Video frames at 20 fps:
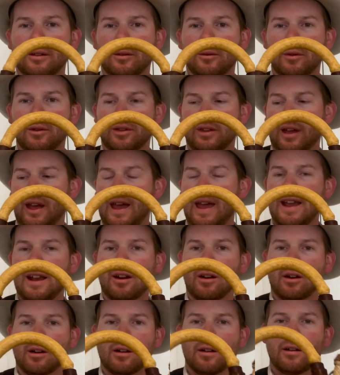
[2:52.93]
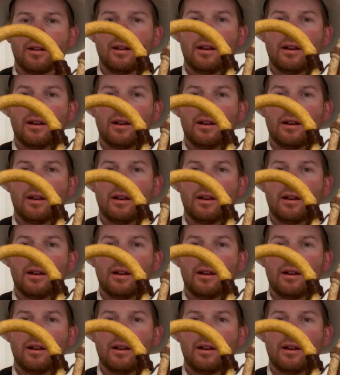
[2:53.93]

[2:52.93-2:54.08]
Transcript: with a hanger.